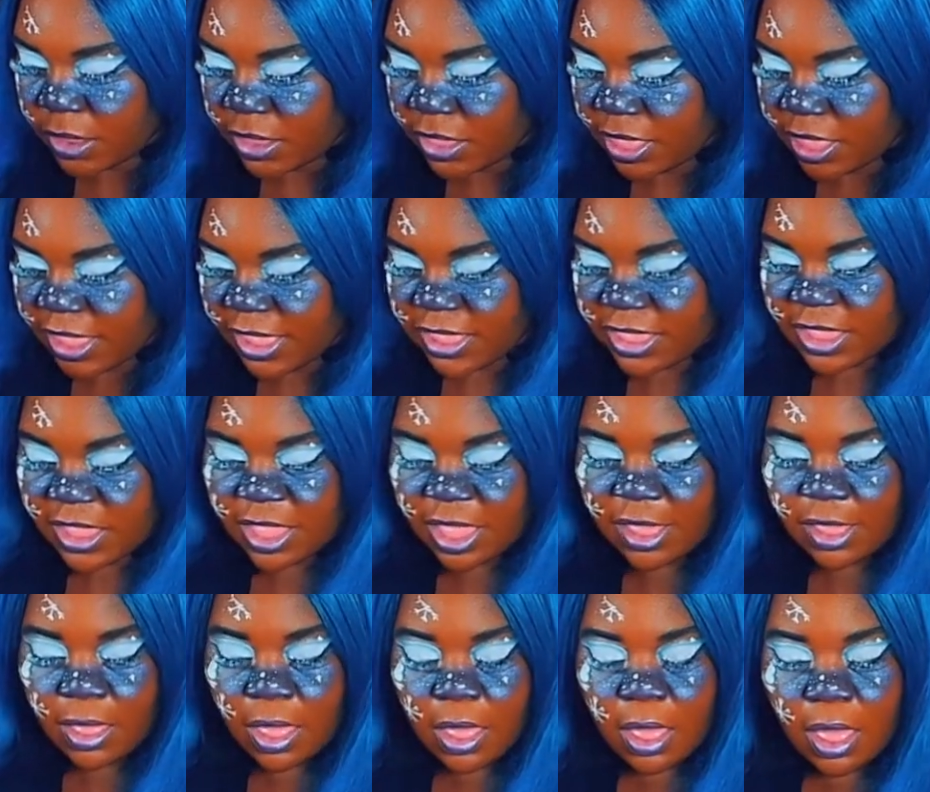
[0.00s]

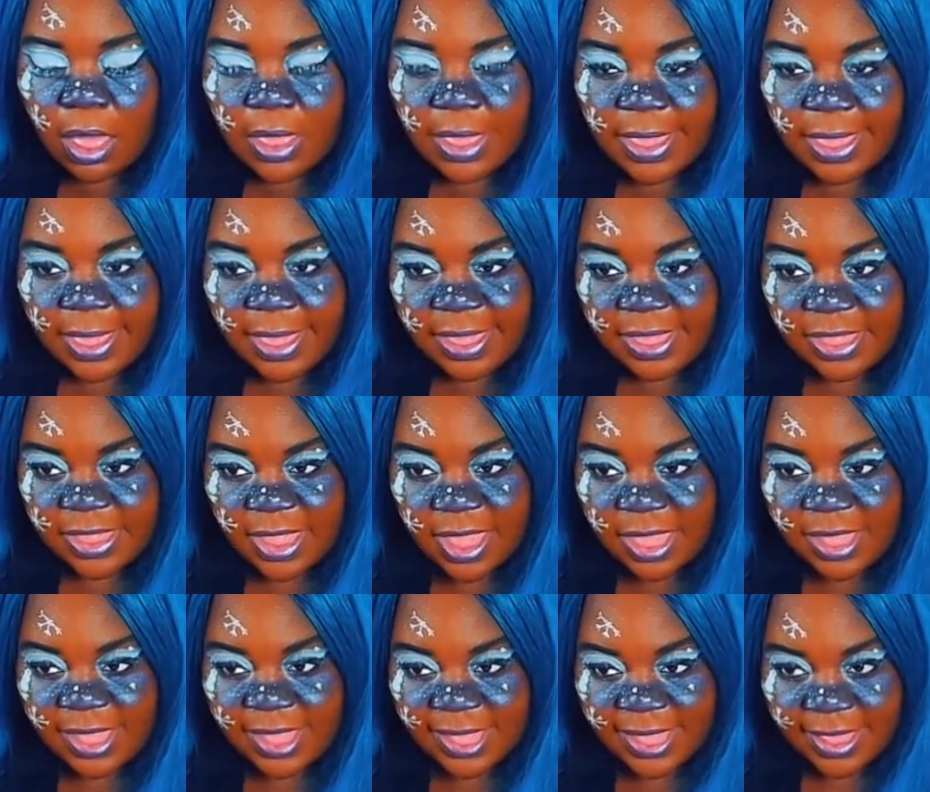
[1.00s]
ladylike. It's
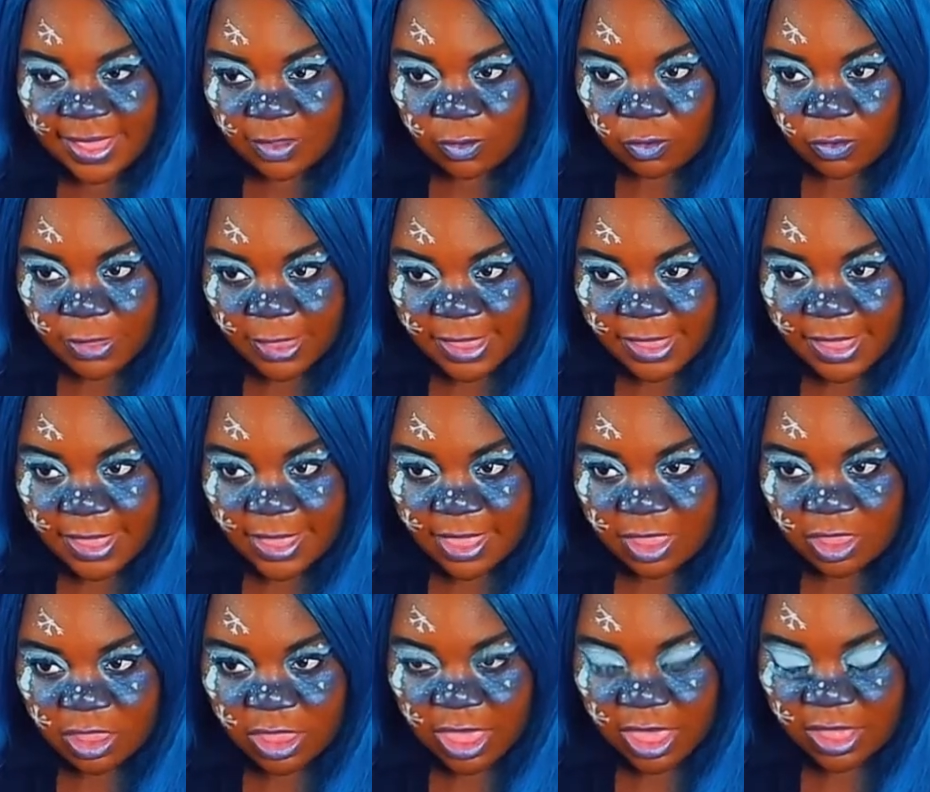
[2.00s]
literally a
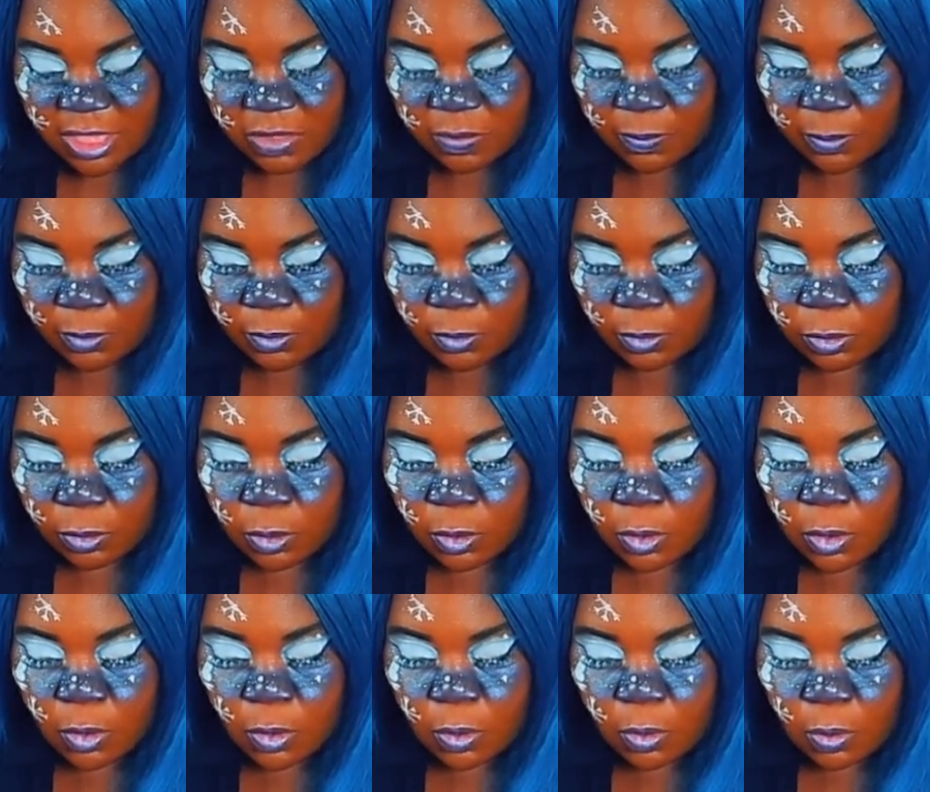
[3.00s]
chessboard.
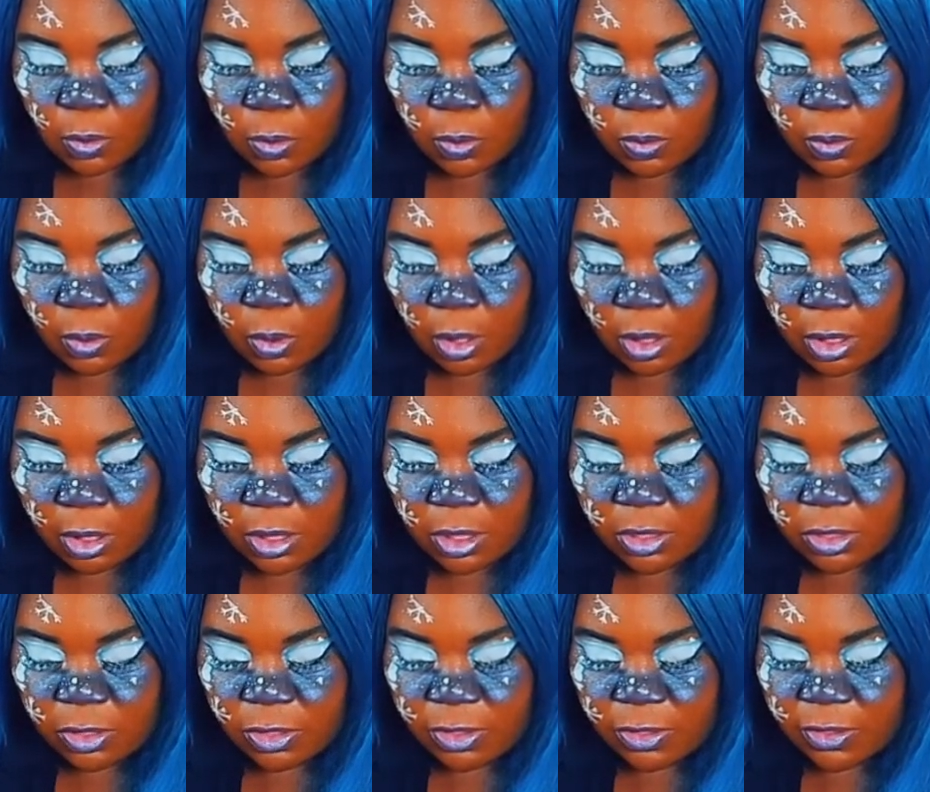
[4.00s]

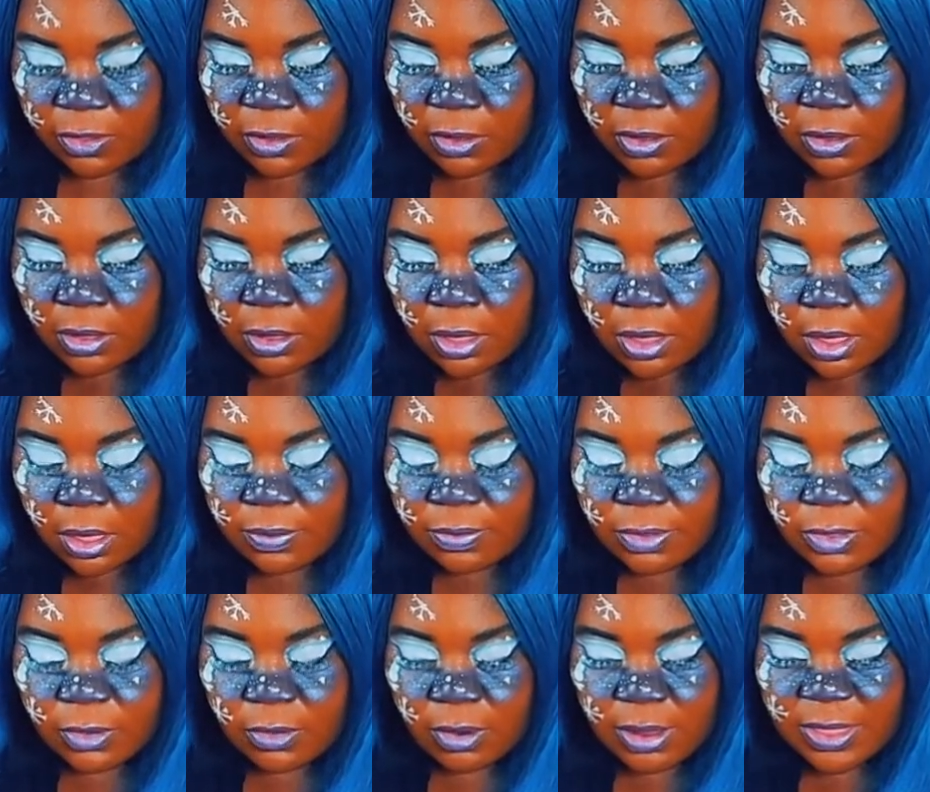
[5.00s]
What? I'm
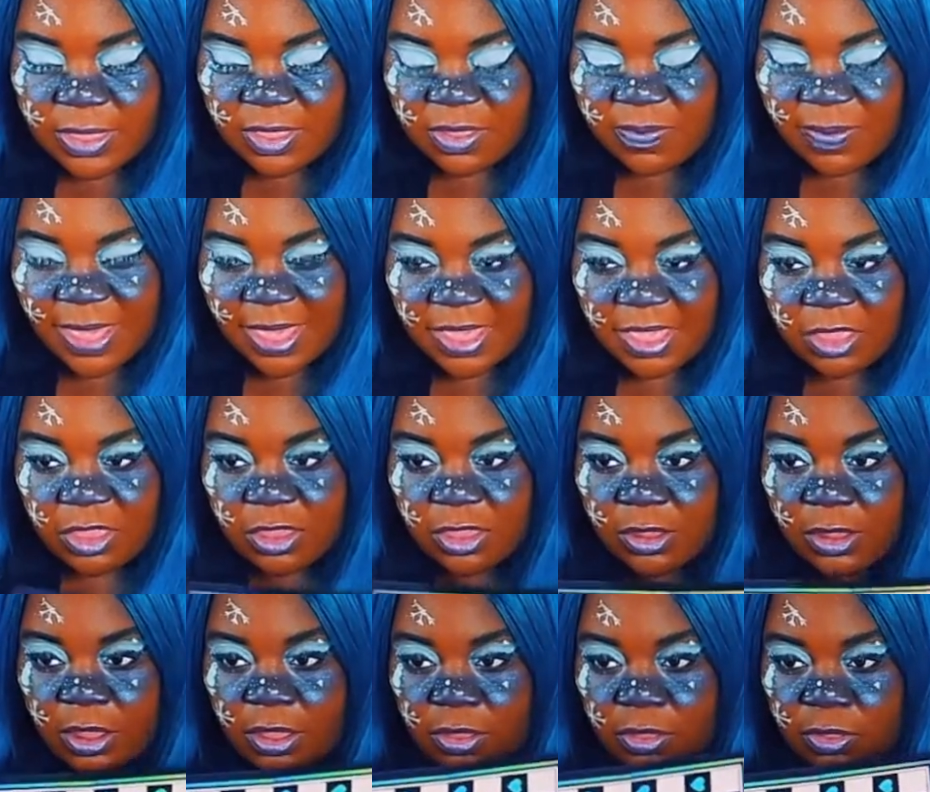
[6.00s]
sorry, this
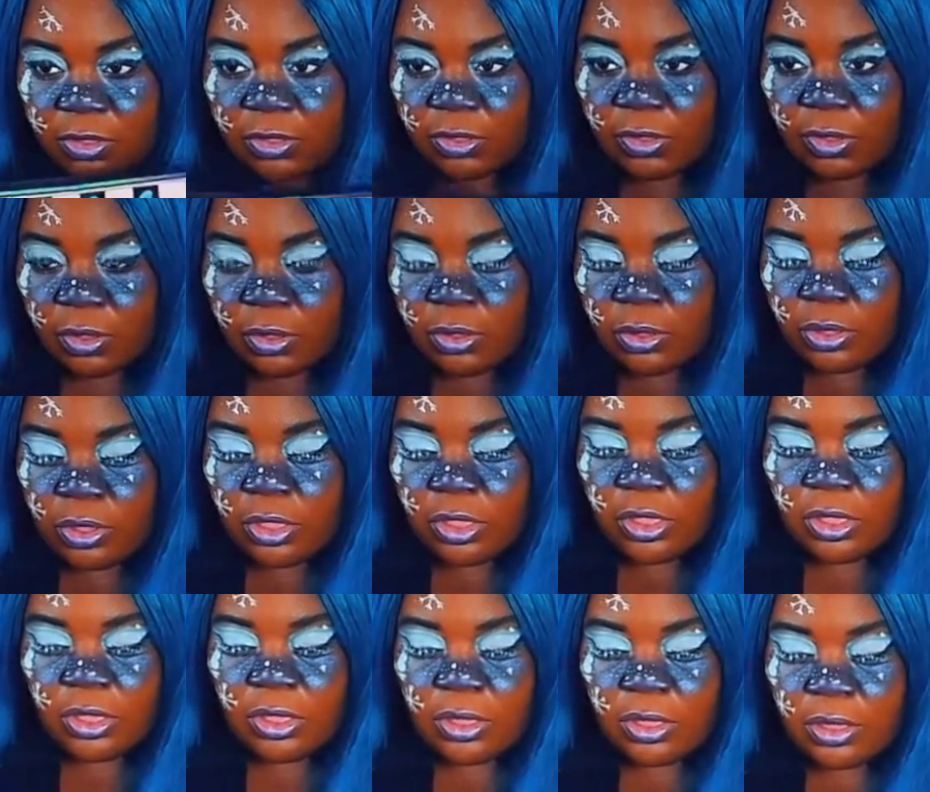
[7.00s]
packaging is so
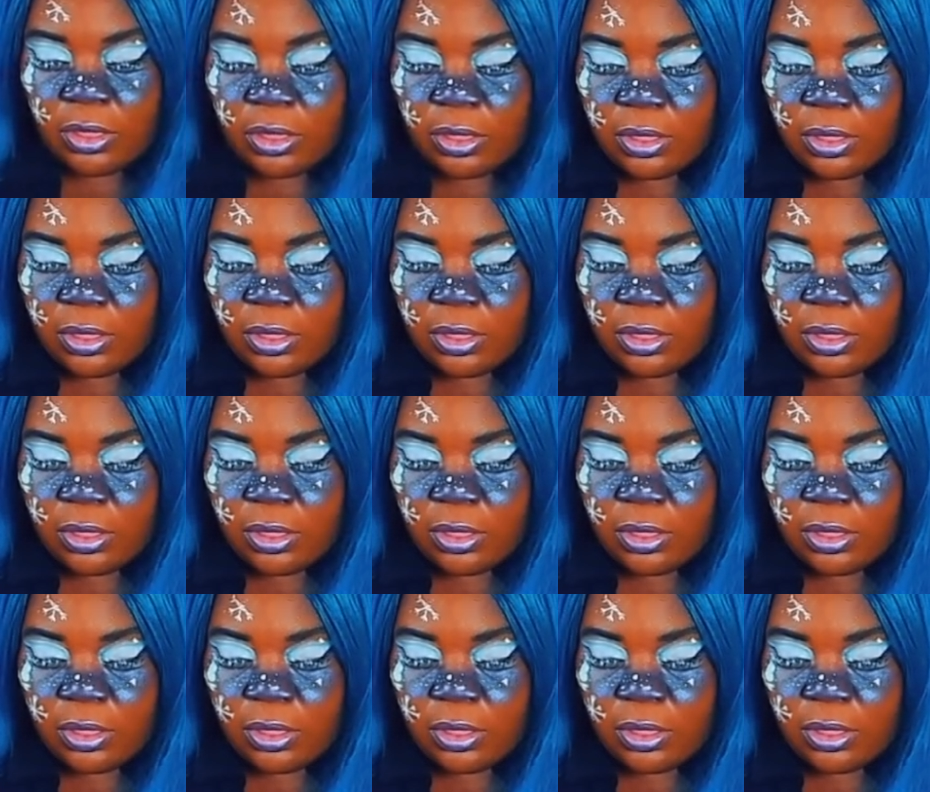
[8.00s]
cute.